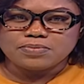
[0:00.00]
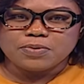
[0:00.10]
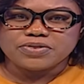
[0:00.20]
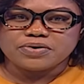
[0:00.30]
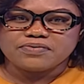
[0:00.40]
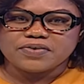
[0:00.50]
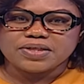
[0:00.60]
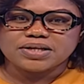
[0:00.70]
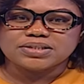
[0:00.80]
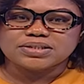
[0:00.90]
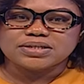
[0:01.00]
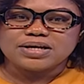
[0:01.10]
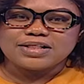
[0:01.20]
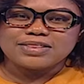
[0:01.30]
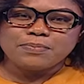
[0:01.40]
don't bother over that.
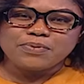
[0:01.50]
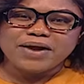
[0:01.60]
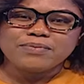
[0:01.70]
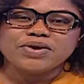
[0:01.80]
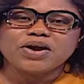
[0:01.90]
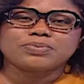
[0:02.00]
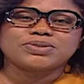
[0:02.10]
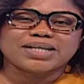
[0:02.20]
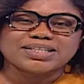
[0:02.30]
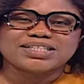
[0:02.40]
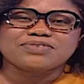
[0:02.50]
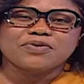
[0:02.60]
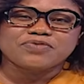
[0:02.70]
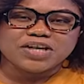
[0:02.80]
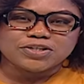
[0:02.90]
The primary
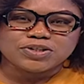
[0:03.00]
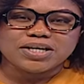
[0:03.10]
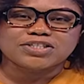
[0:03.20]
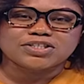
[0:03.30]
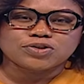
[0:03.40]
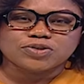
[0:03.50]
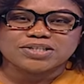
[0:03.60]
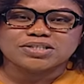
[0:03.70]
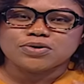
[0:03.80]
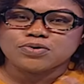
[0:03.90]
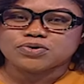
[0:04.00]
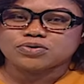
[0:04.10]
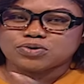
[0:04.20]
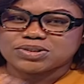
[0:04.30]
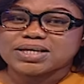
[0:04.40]
objective of the Education Trust, it goes
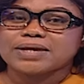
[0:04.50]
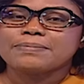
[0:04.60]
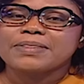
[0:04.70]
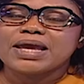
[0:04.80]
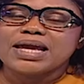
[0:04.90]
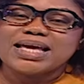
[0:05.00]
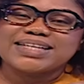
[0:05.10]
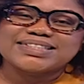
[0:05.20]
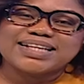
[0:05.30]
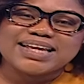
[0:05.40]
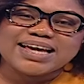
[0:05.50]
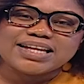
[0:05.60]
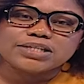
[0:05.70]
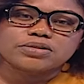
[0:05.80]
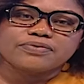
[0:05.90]
on to say, is
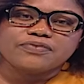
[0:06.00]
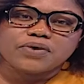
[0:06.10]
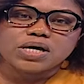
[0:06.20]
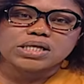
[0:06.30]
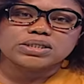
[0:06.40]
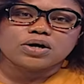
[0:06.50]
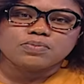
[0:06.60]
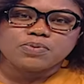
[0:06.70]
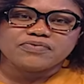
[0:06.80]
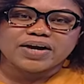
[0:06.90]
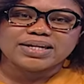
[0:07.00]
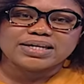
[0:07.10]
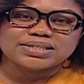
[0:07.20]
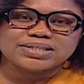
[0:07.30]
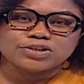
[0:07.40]
clearly to focus on
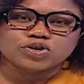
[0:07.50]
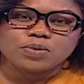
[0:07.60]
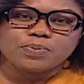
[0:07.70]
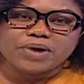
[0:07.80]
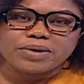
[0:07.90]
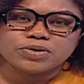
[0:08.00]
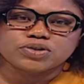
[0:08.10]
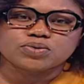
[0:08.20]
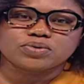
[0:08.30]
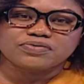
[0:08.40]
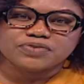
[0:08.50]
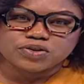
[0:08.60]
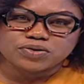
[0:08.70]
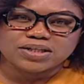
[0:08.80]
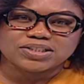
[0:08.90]
providing essential primary school
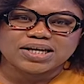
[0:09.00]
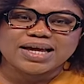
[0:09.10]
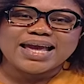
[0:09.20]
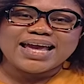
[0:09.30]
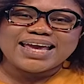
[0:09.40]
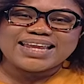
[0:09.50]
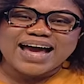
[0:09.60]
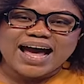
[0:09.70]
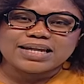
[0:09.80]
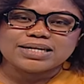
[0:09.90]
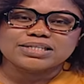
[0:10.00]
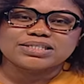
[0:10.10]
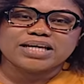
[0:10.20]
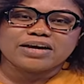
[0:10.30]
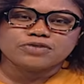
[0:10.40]
infrastructure in
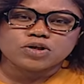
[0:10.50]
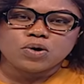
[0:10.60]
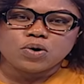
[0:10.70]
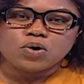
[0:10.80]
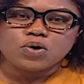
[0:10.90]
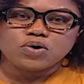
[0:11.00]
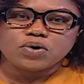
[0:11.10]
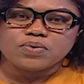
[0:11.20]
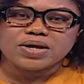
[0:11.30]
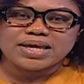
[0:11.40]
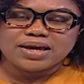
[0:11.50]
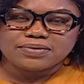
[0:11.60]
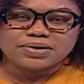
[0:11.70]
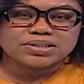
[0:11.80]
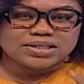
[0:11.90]
underserved cocoa growing
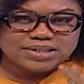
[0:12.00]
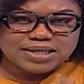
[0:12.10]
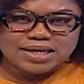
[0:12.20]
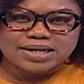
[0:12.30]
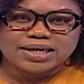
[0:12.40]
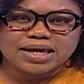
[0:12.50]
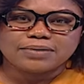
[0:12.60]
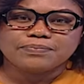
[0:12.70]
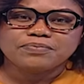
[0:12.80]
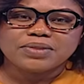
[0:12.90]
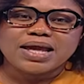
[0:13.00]
areas. I'll say that again.